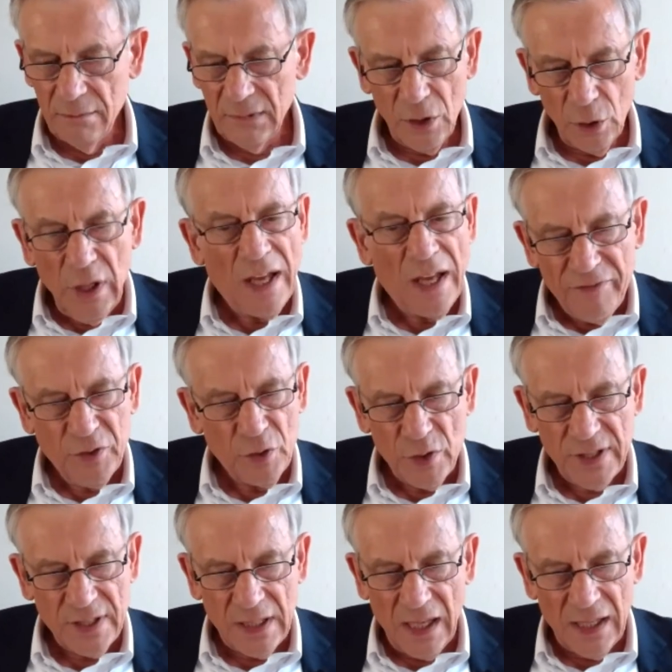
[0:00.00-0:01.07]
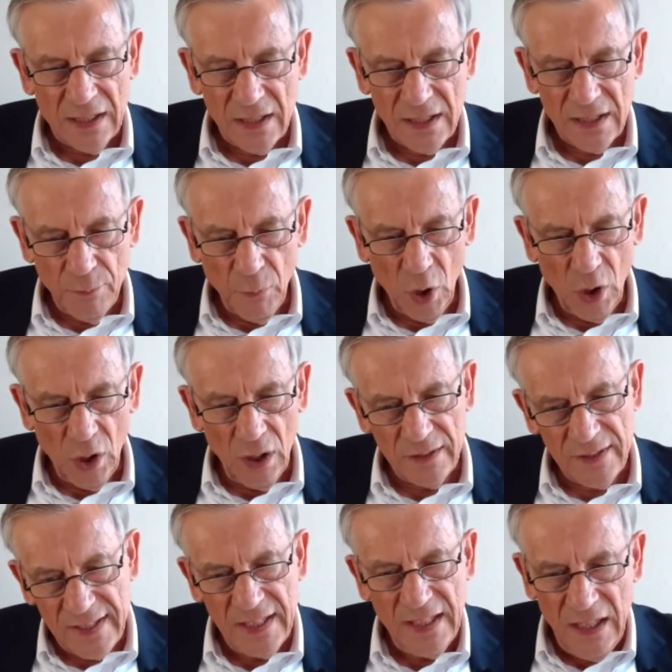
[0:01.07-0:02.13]
So you have to start small,
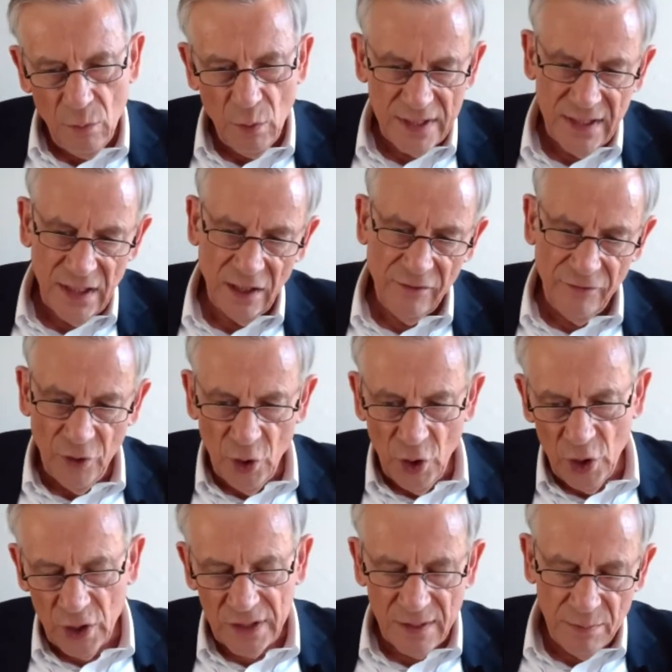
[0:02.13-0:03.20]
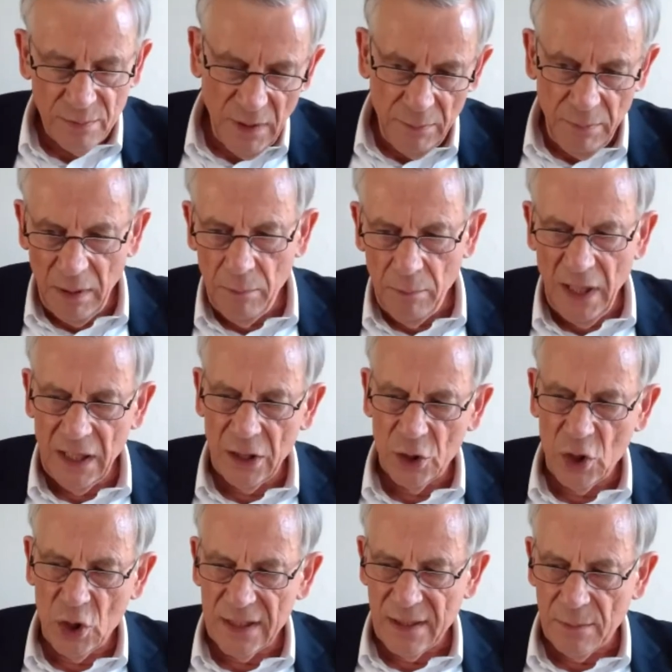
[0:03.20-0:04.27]
see whether it works, maybe make
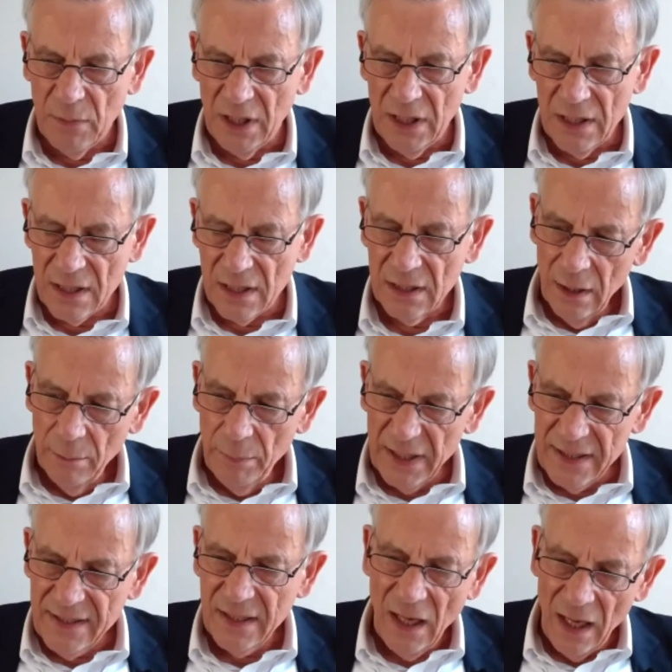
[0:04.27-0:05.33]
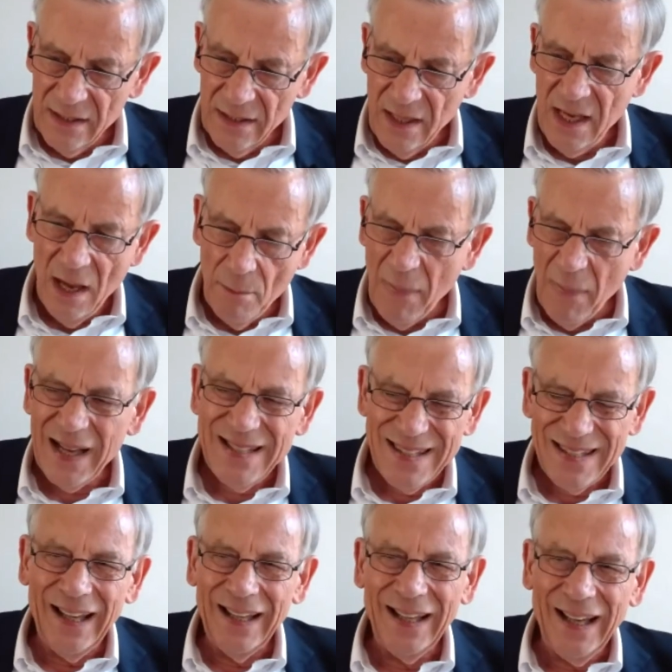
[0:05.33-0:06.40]
adjustments, but the idea
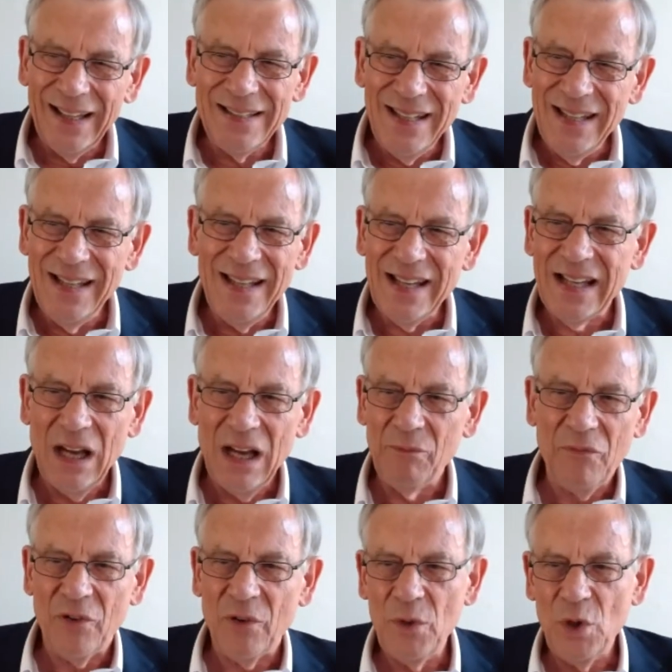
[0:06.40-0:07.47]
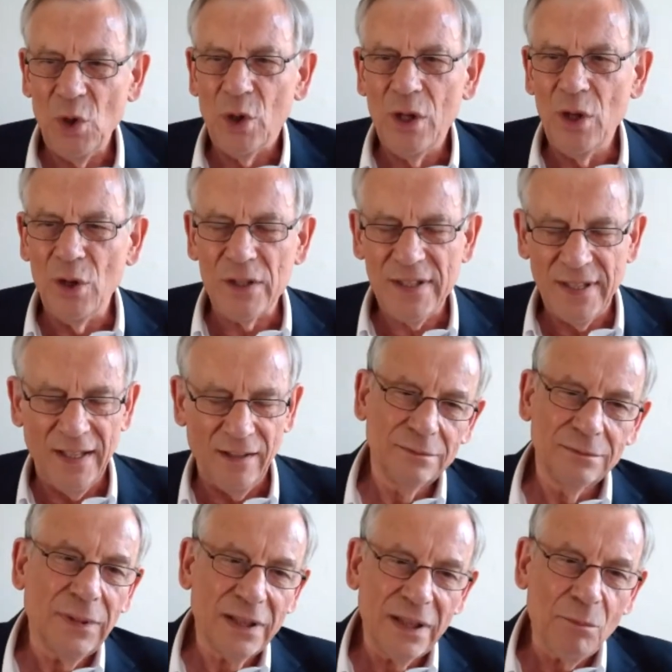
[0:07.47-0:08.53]
must ideally come from yourself,
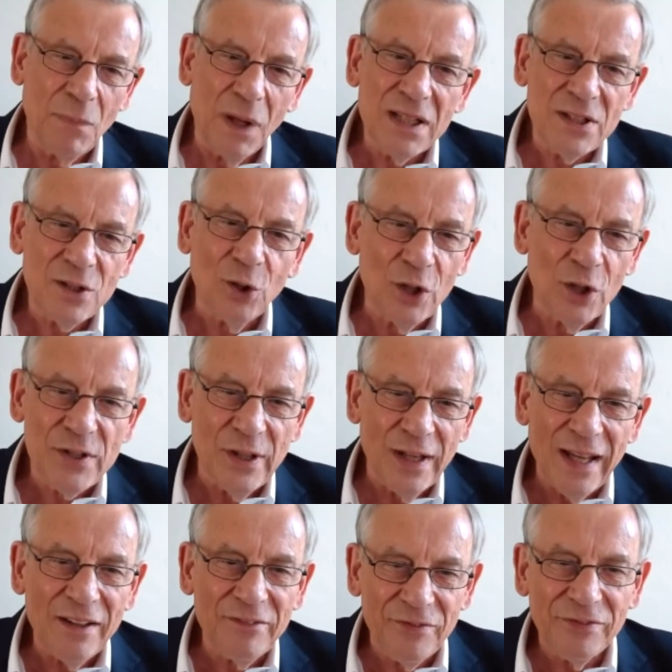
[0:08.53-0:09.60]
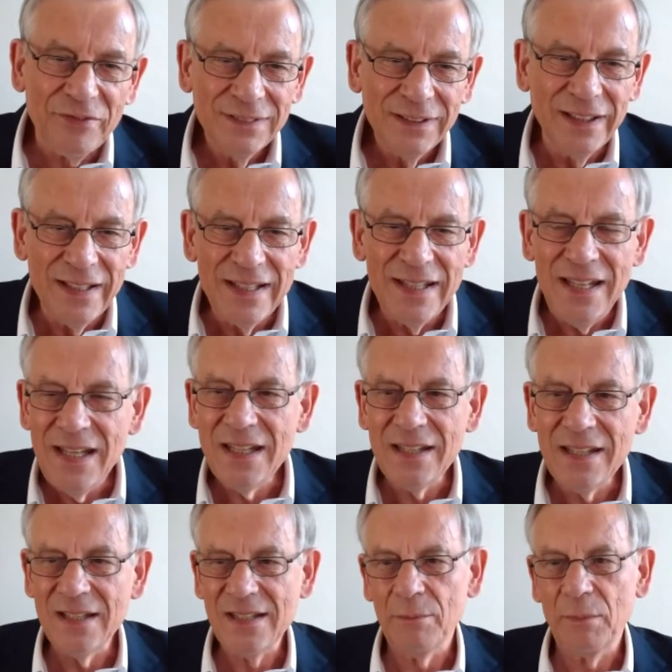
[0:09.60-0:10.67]
but it must also have a need
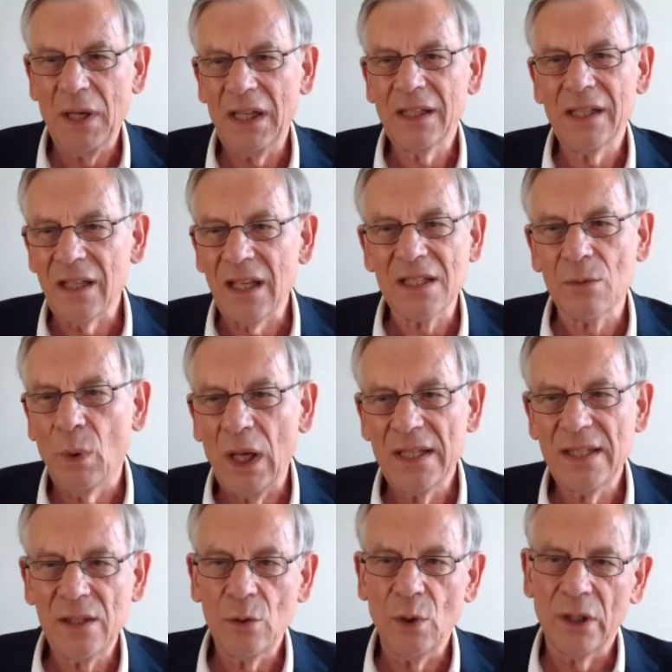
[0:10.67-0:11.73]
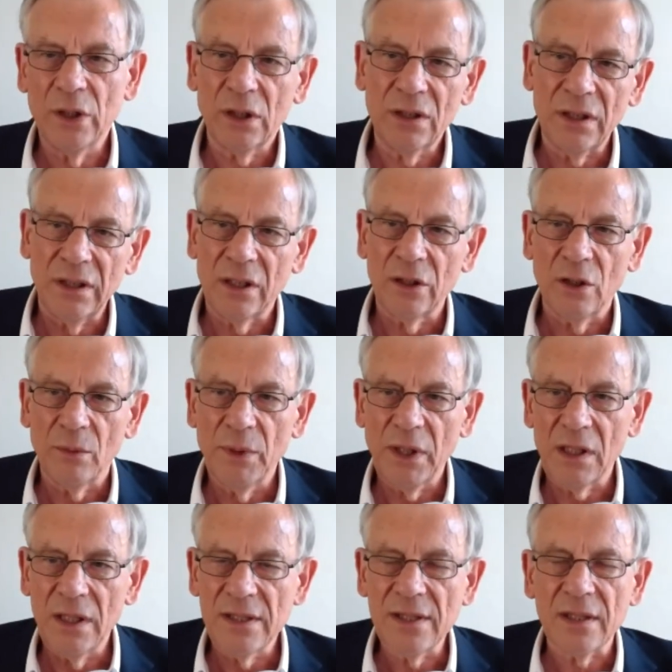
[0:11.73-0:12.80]
in the market. Otherwise, you are not
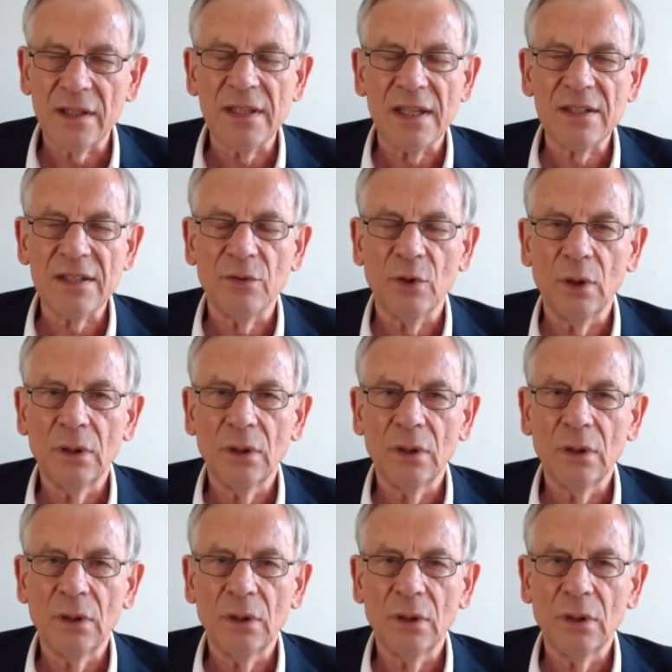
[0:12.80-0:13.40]
economically successful.